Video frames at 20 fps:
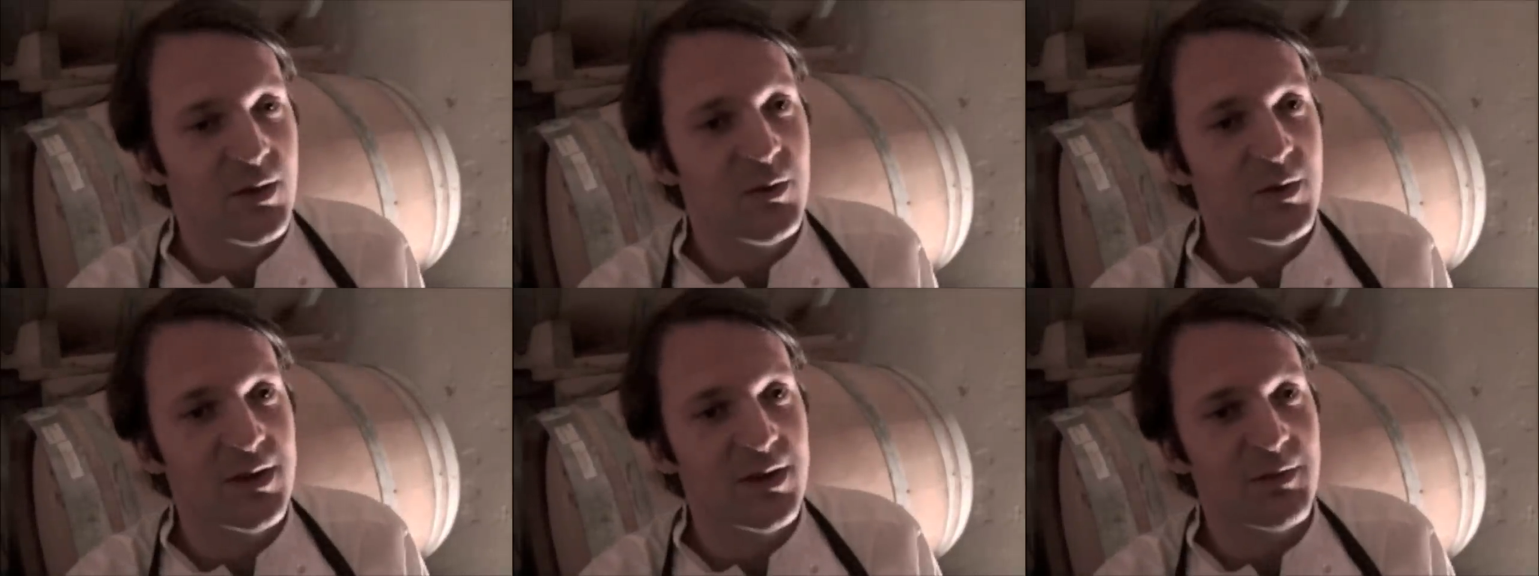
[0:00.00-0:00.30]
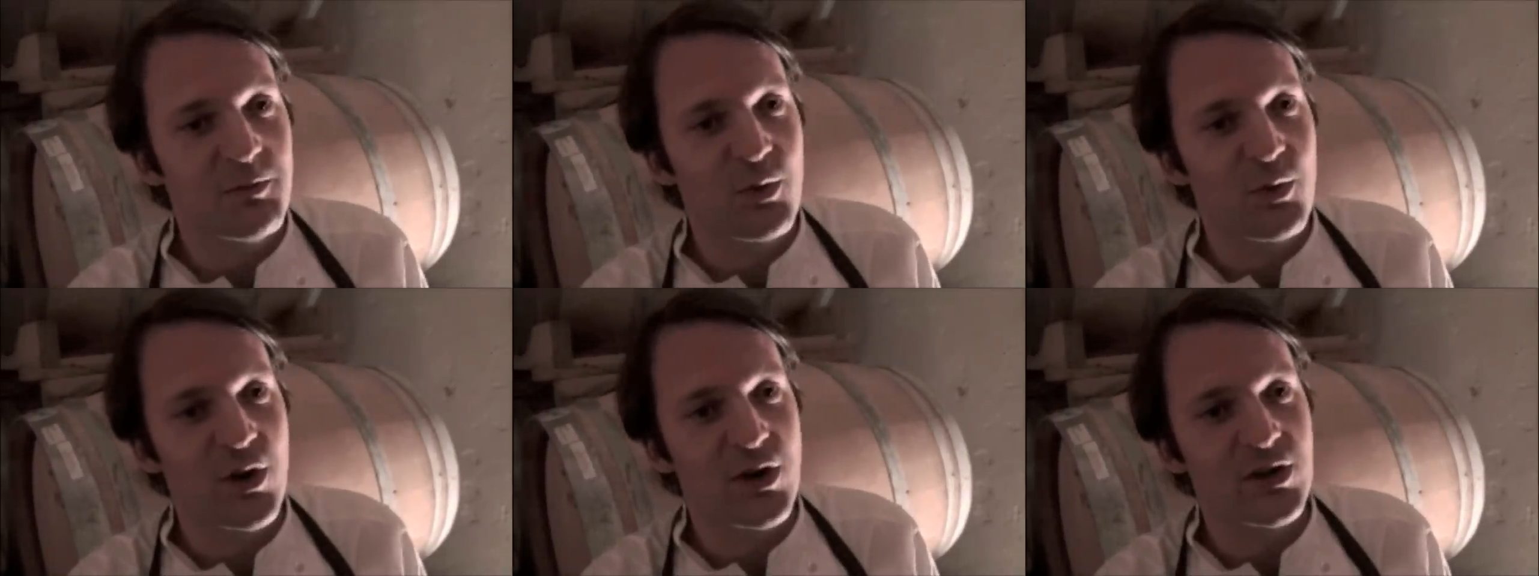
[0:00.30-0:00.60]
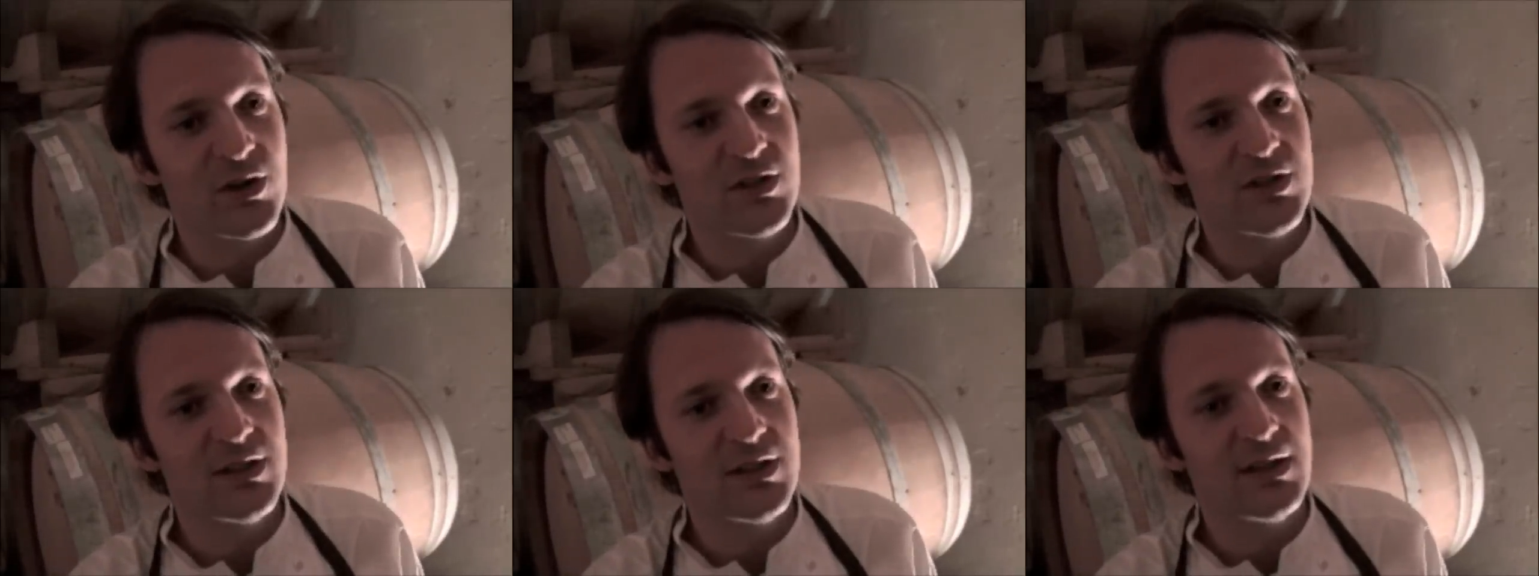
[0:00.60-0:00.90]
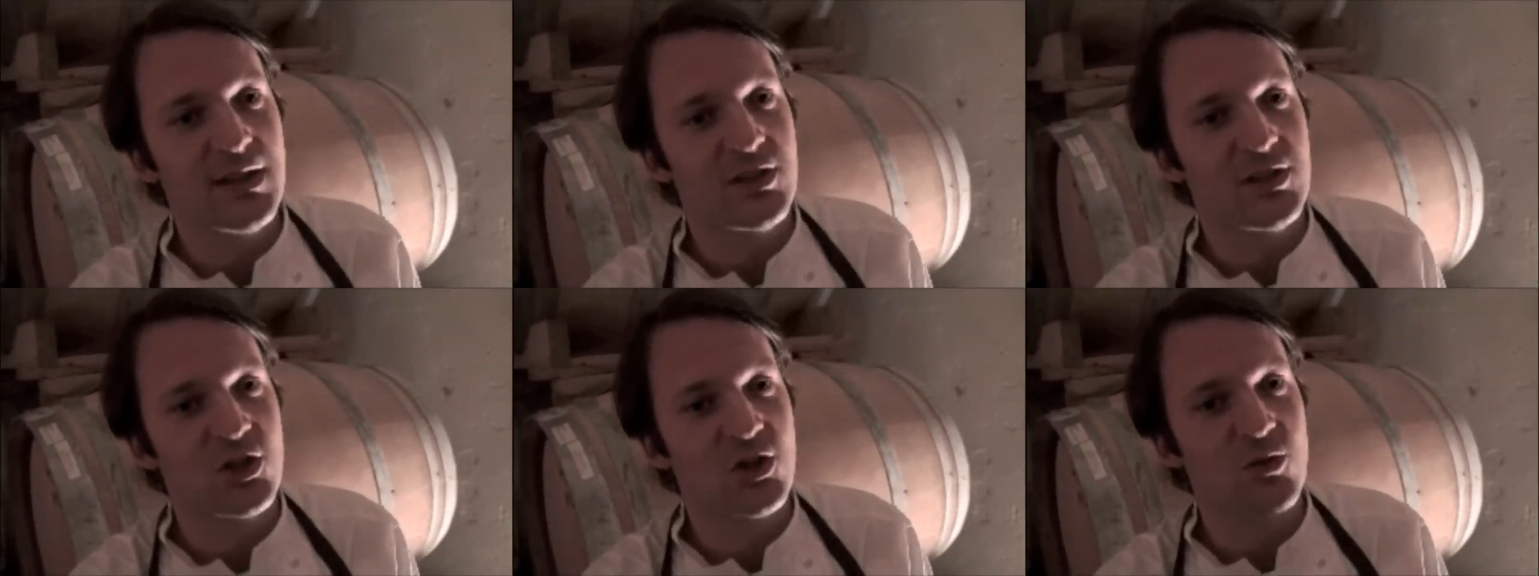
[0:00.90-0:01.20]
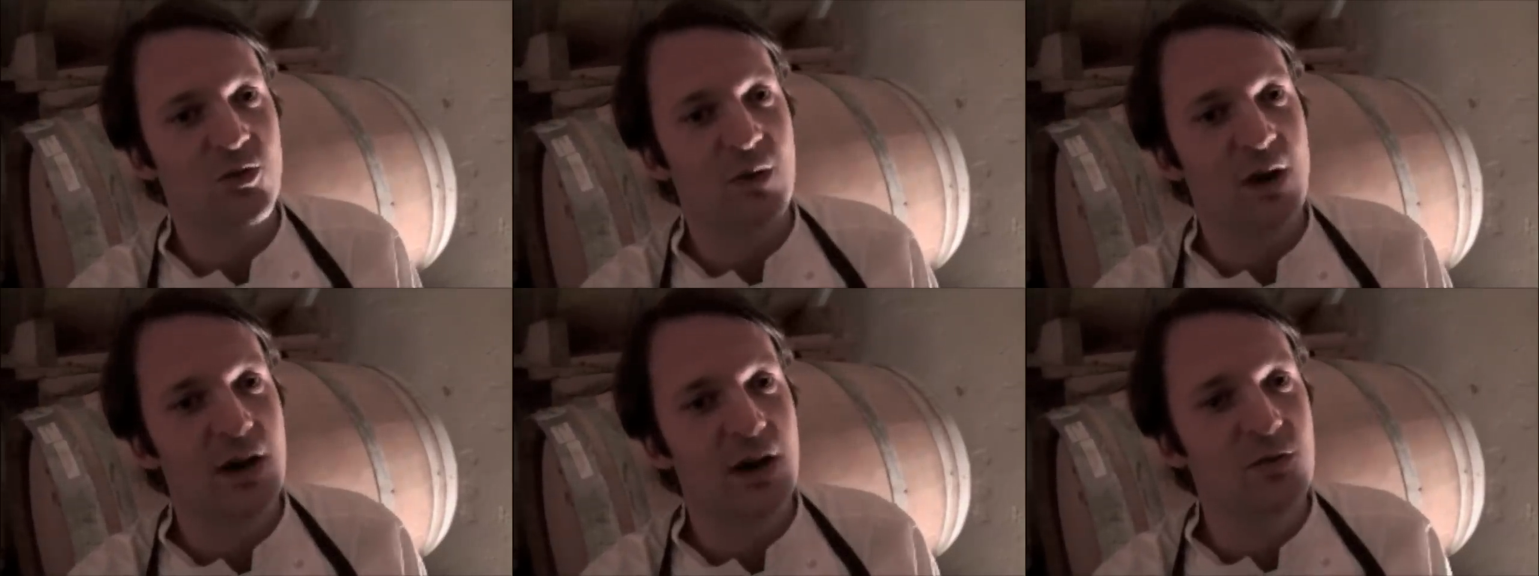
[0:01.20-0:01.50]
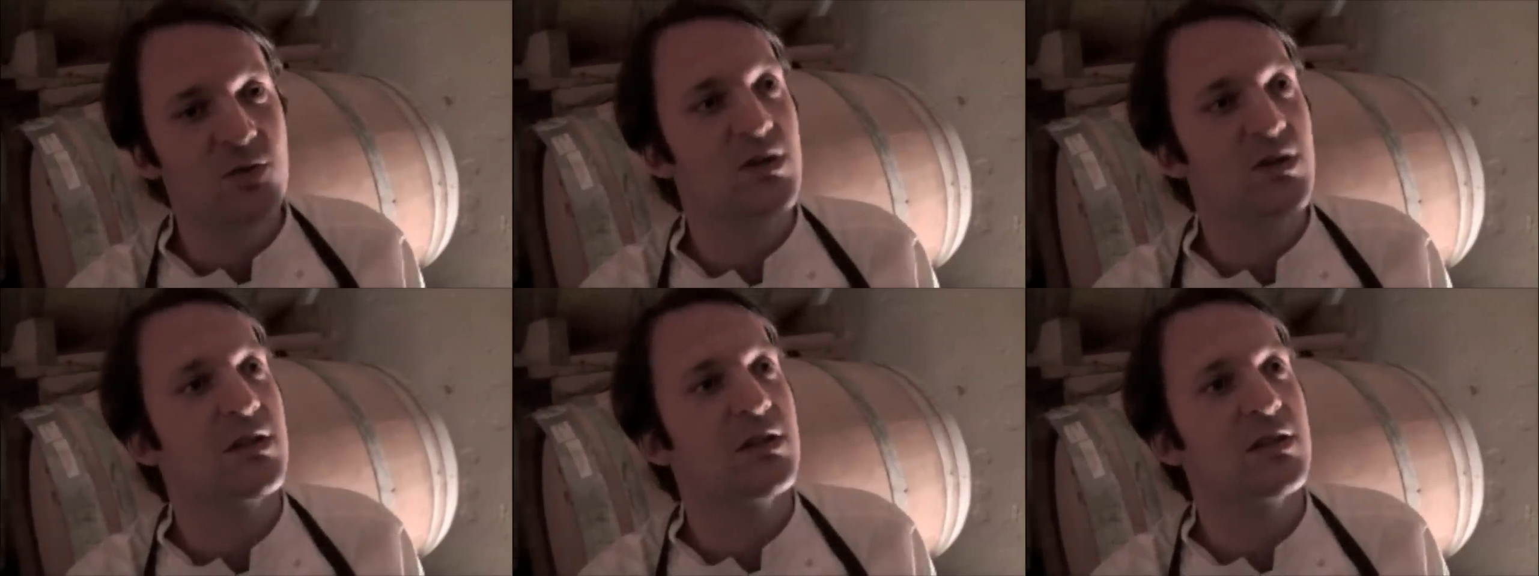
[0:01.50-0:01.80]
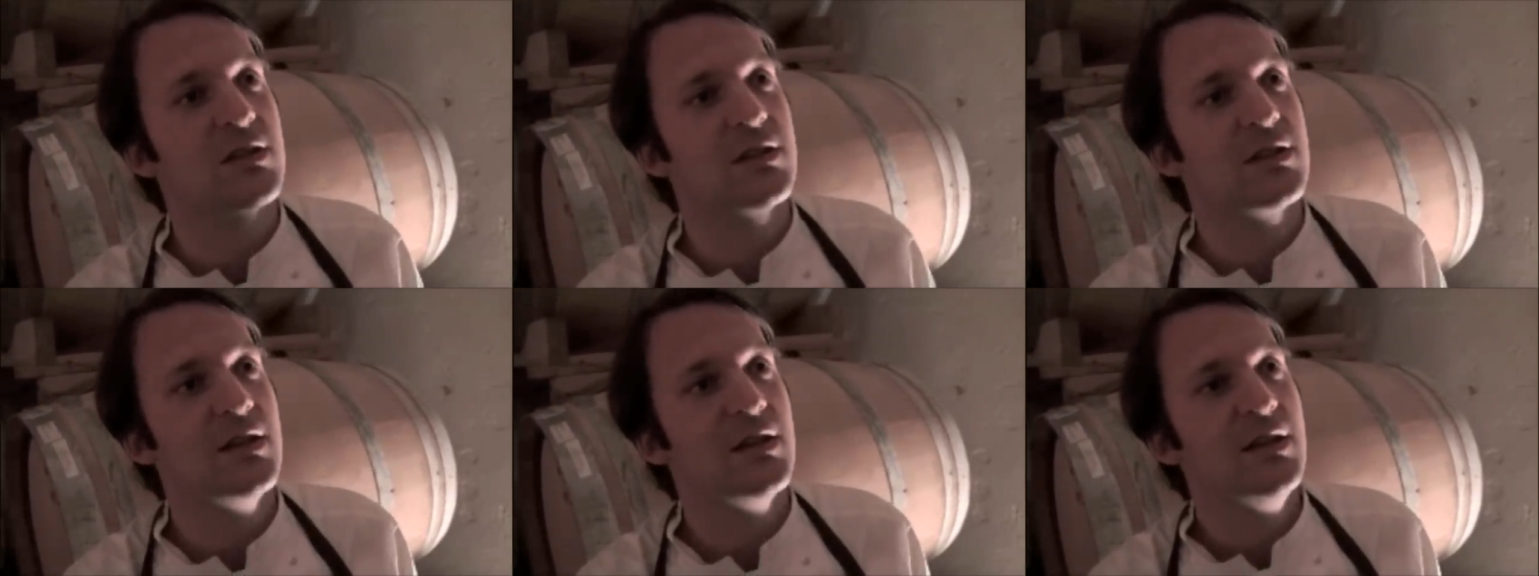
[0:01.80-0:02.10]
with the products that surround
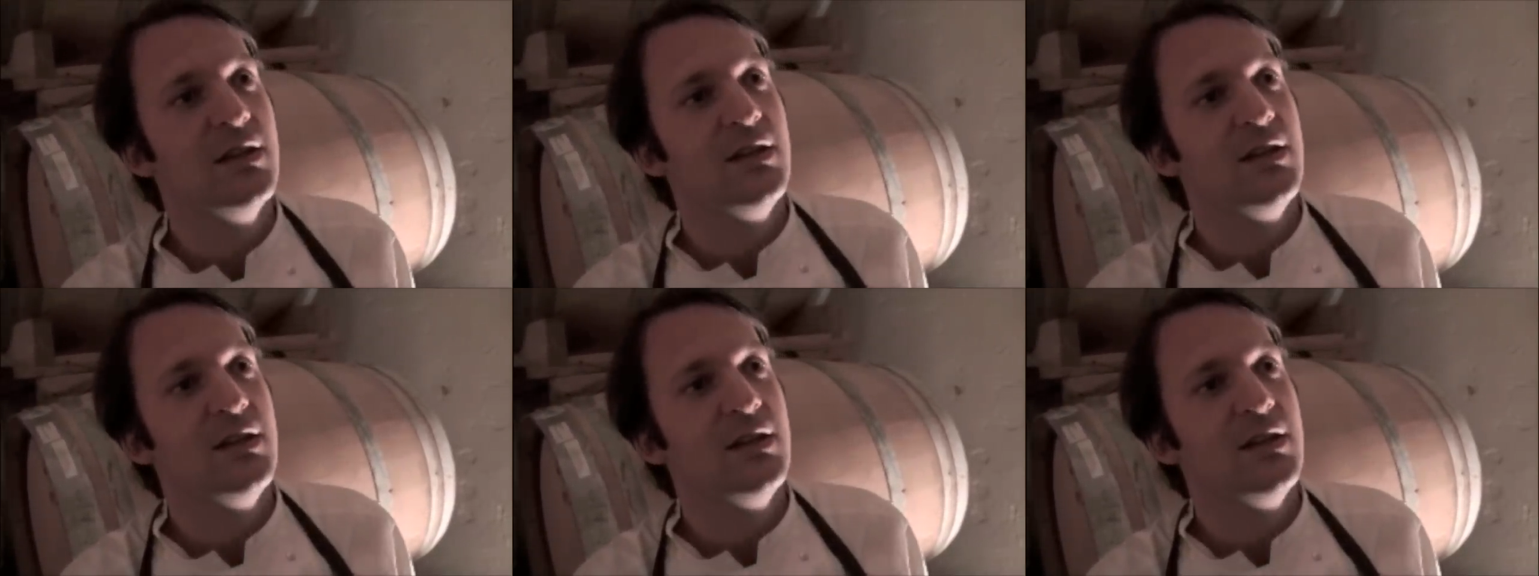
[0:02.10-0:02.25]
us.